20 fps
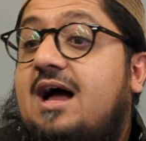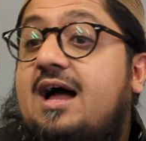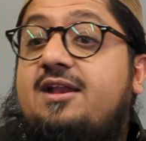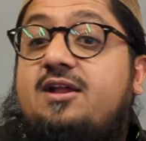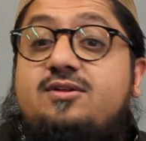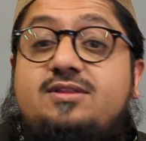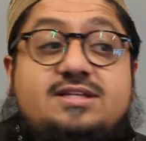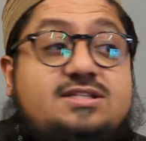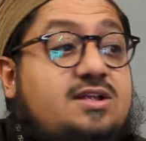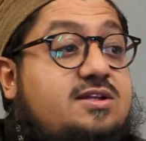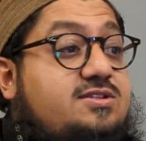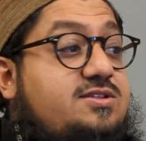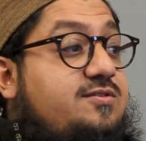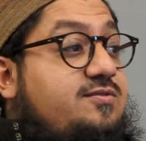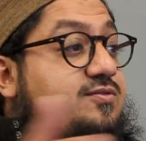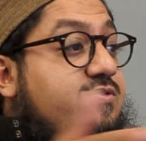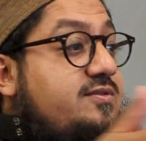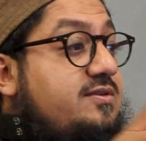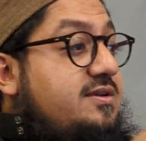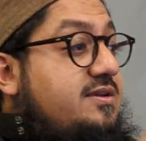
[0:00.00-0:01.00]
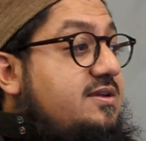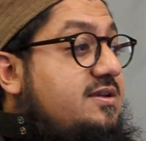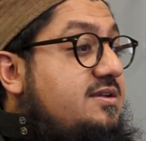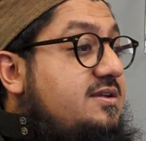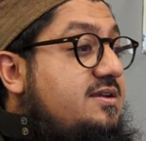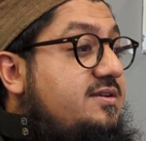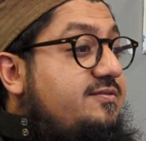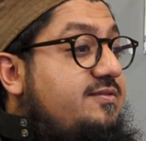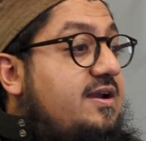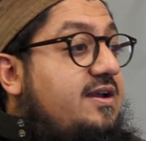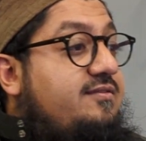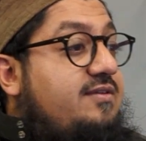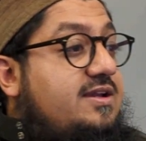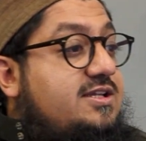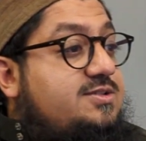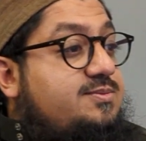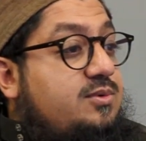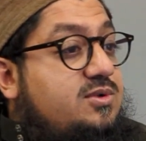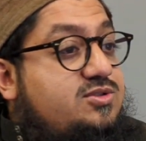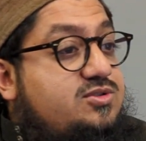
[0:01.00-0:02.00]
I know there's lots of very, very
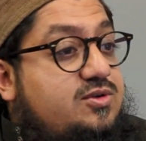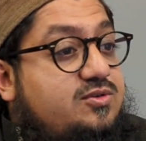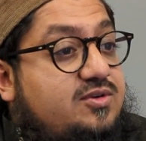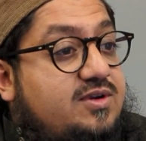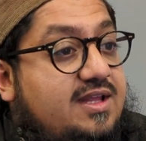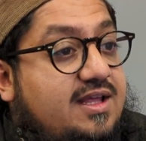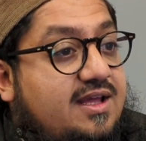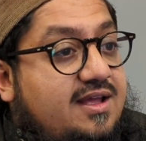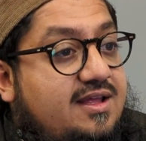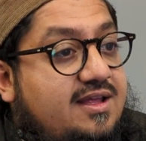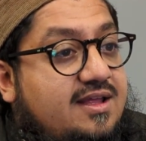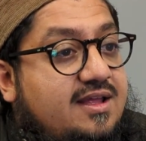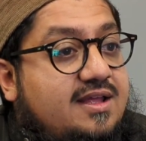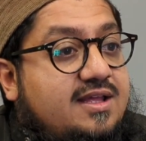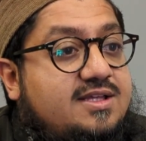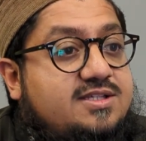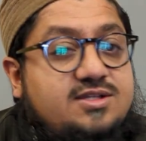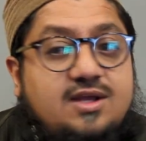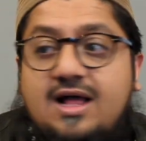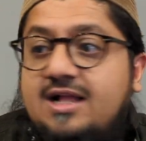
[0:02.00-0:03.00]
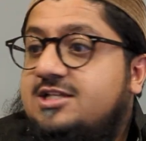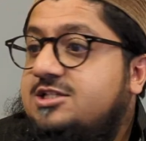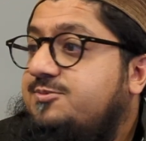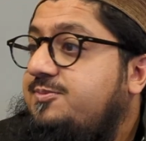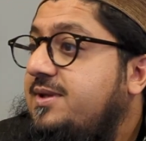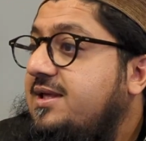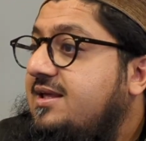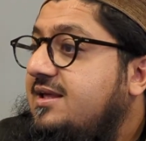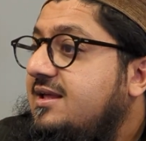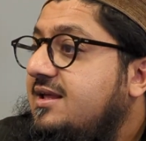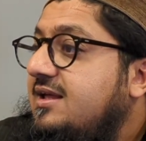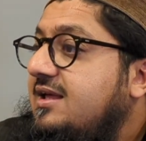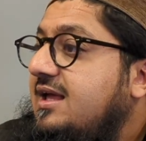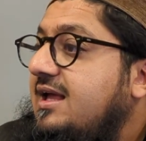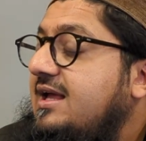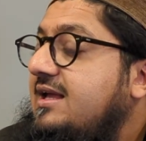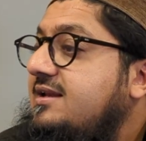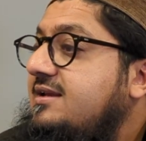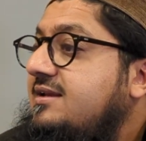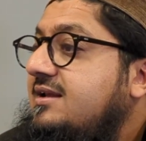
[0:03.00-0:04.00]
small children here, so I'll speak
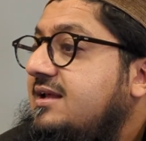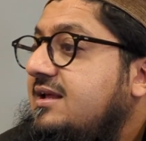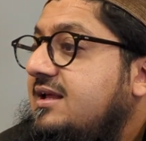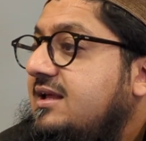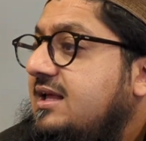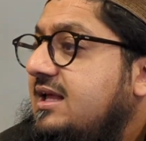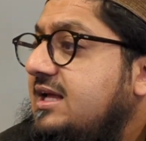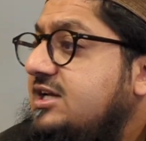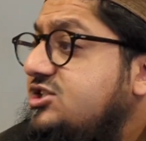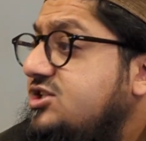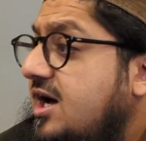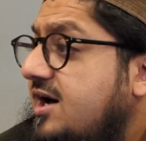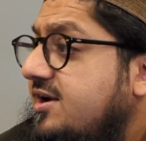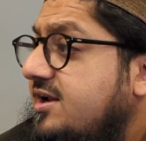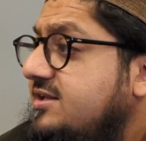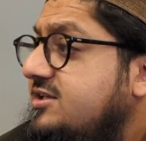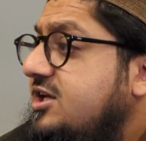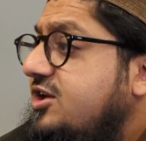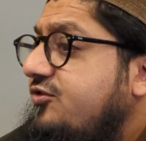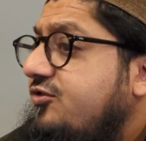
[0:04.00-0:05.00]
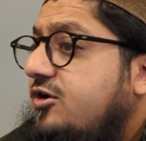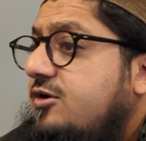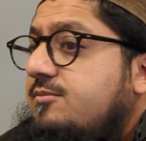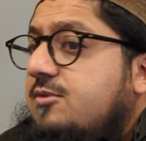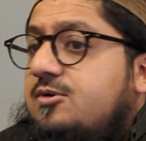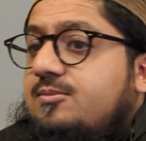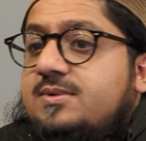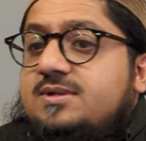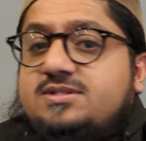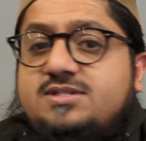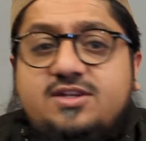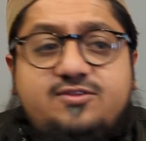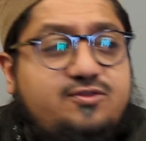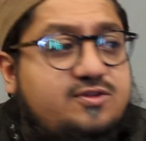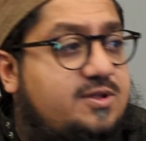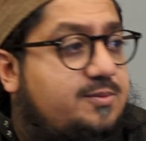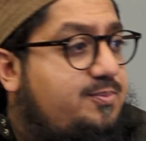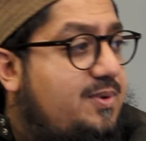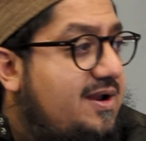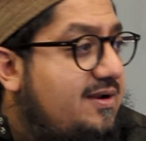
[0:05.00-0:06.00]
in Ishara just for a moment, just for
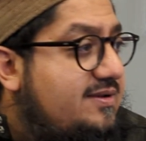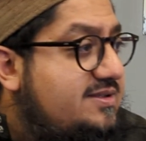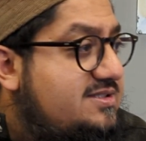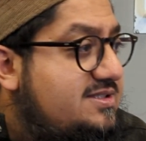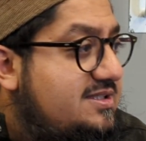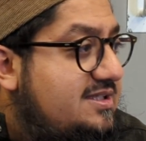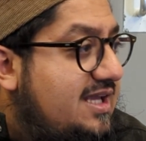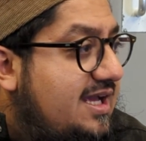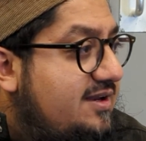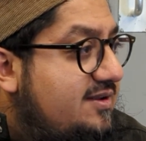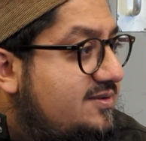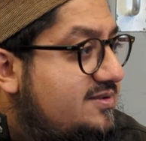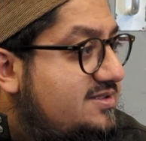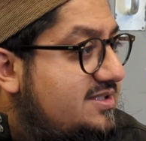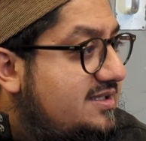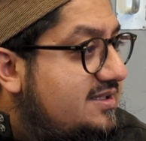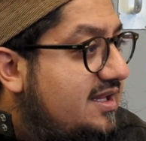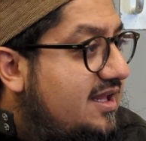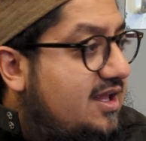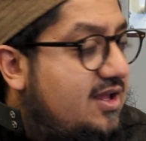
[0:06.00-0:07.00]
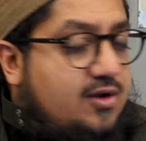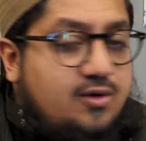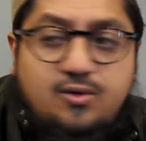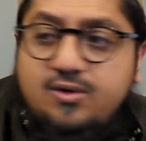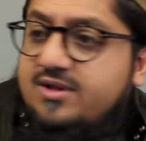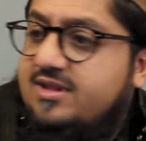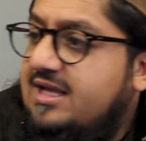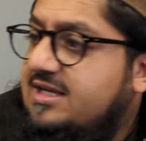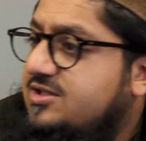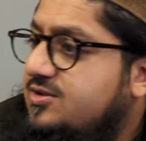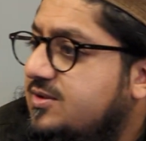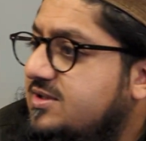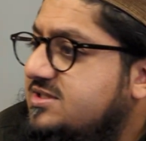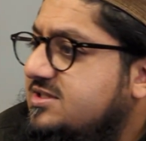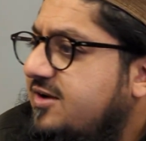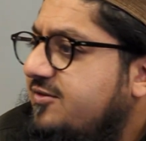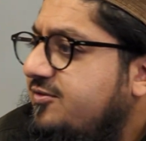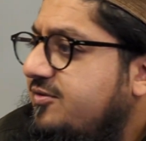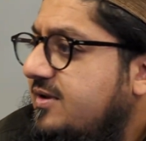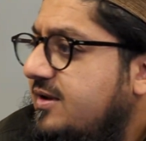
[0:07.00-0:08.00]
the parents and the adults and all of that sort of
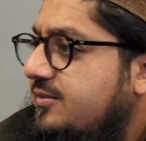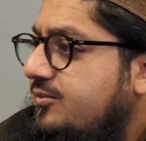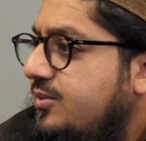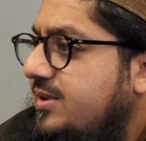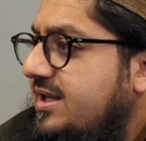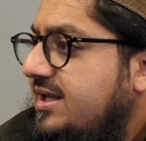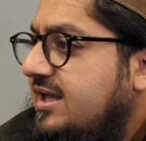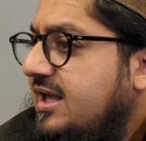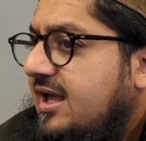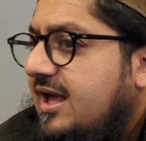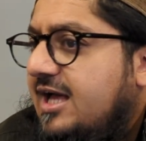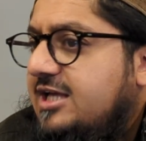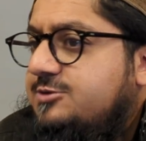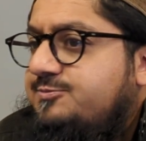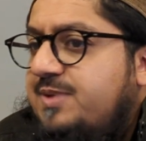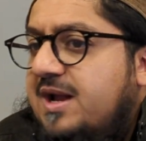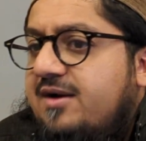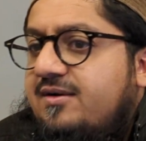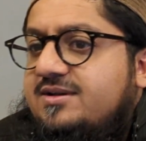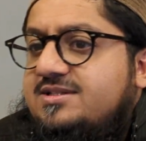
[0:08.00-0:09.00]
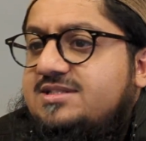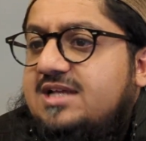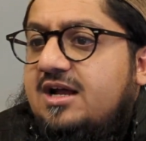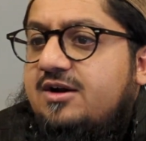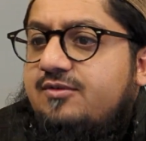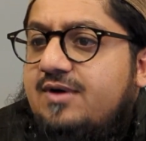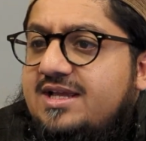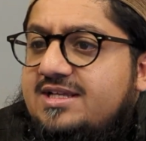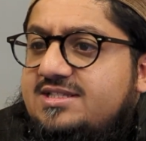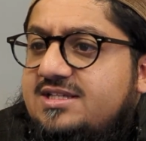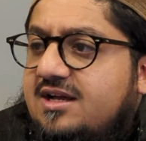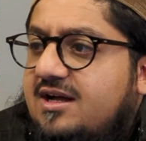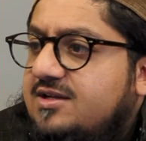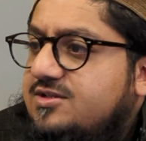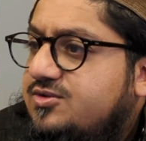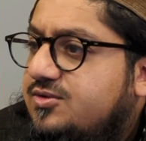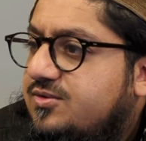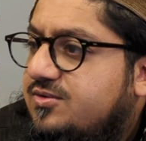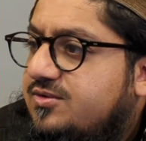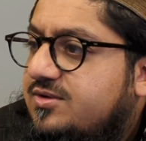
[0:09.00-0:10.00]
stuff. And we, as parents that are raising our
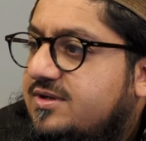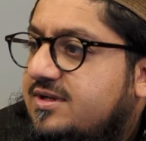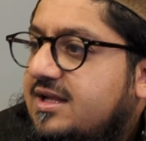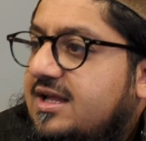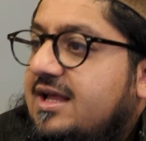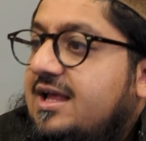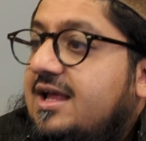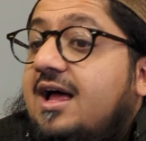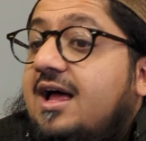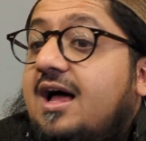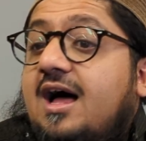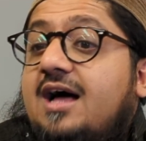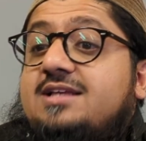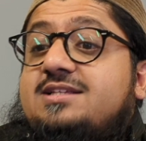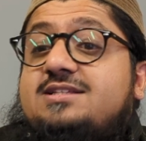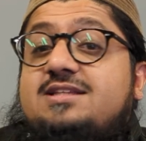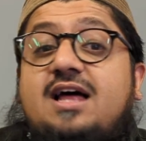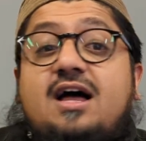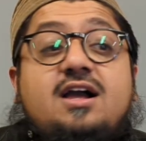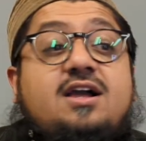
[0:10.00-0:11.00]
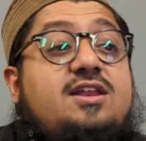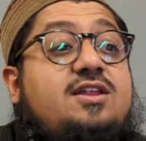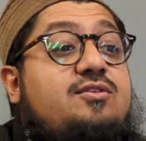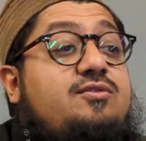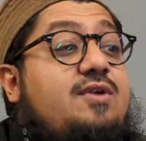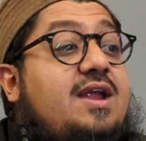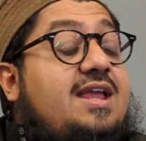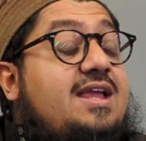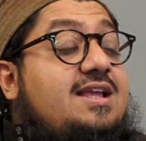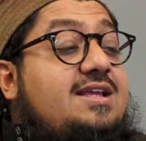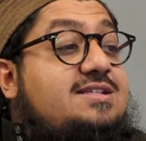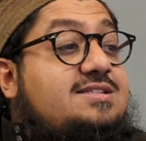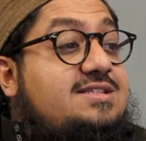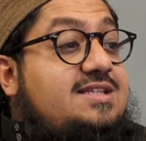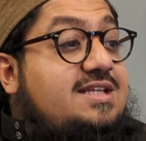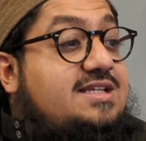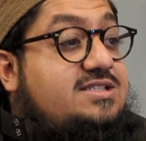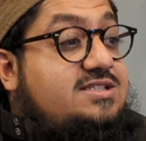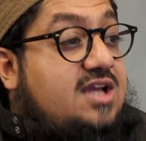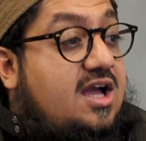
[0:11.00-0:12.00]
children, us that are going to raise
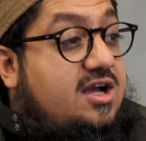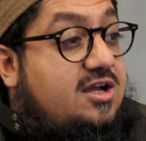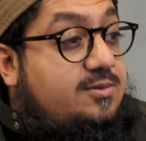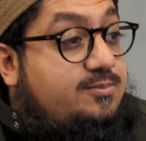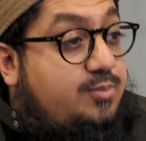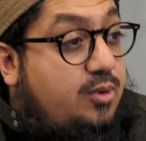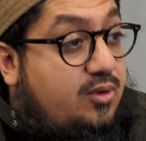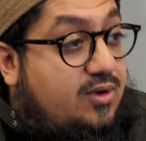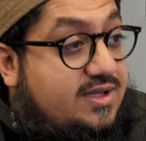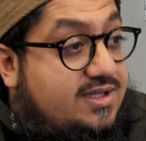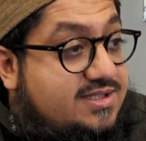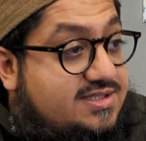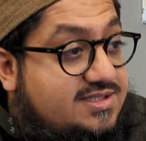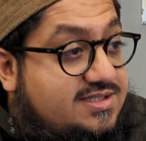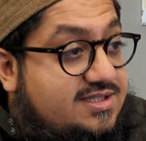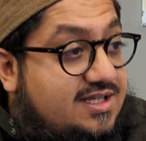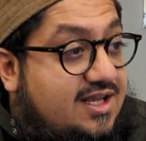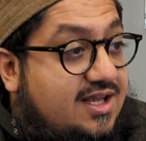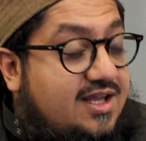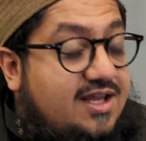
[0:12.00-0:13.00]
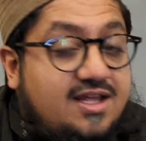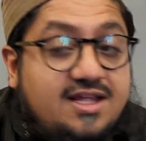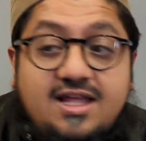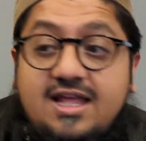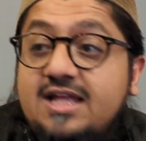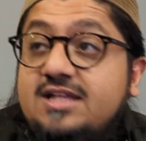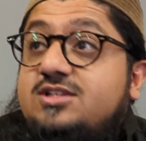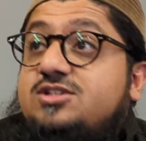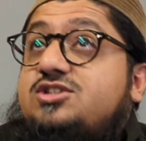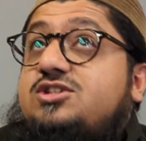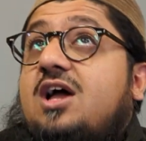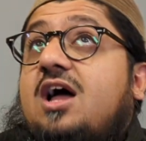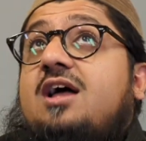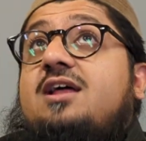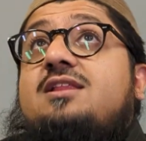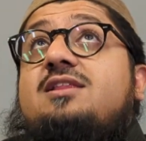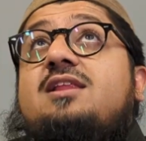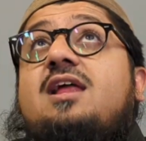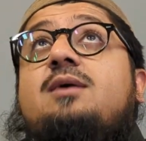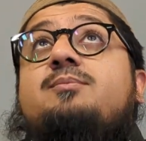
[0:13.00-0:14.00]
these young boys,
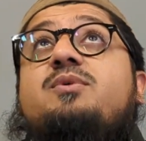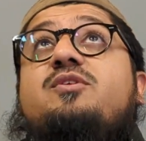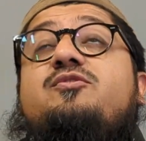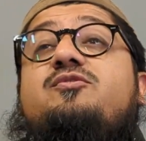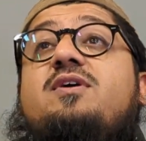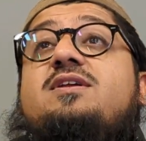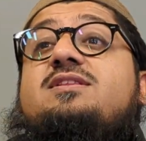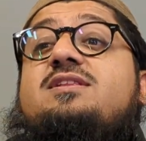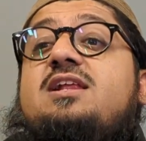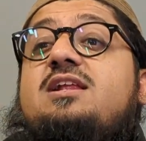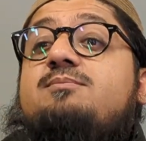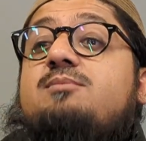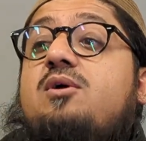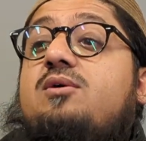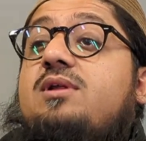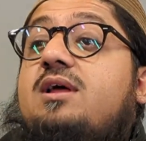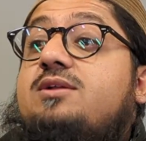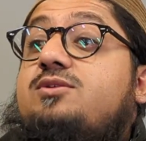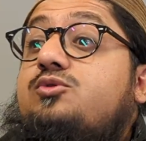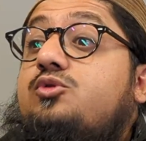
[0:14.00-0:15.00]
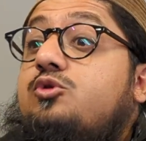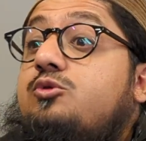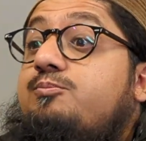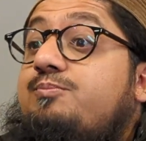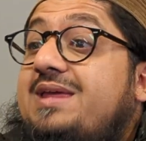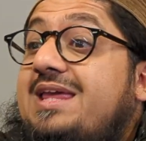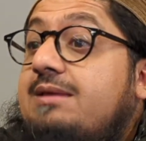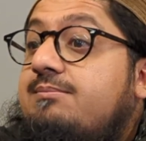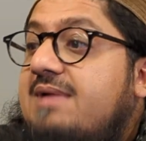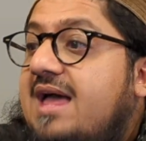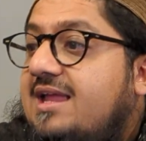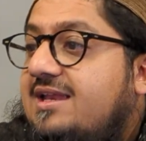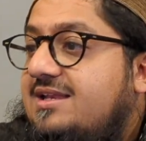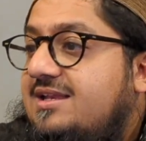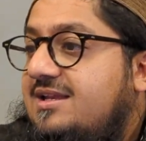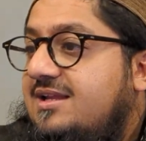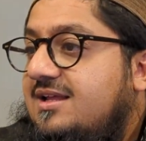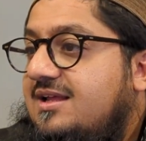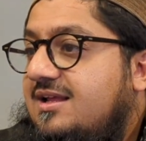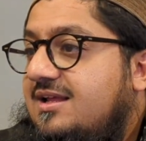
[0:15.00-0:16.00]
inshallah, bi fadlil mawla, to be
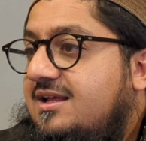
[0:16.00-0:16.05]
men.